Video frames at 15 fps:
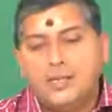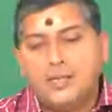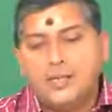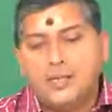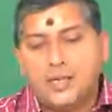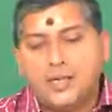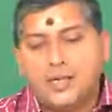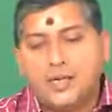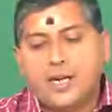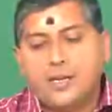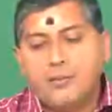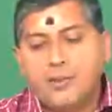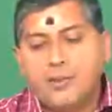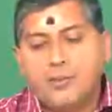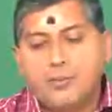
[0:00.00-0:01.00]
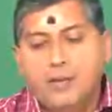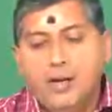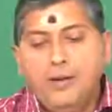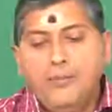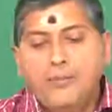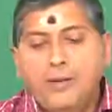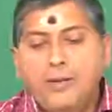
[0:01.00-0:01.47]
that are admissible
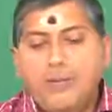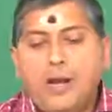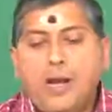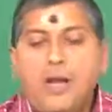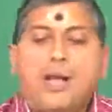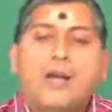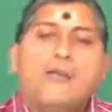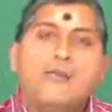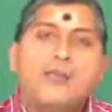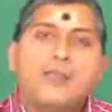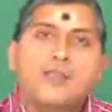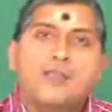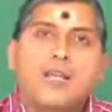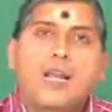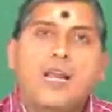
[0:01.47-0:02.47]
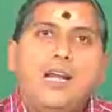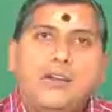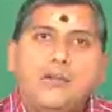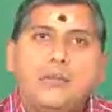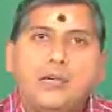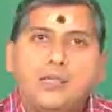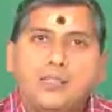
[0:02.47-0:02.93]
will have
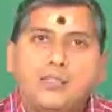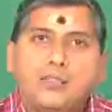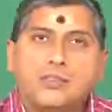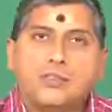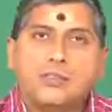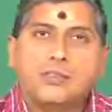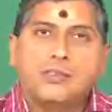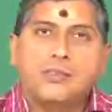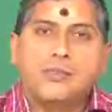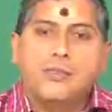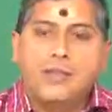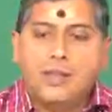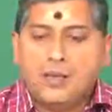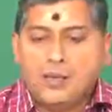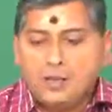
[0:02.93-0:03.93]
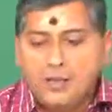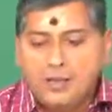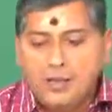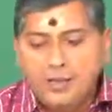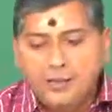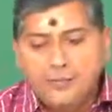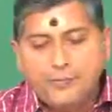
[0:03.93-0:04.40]
scaling functions,
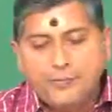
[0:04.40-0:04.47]
right.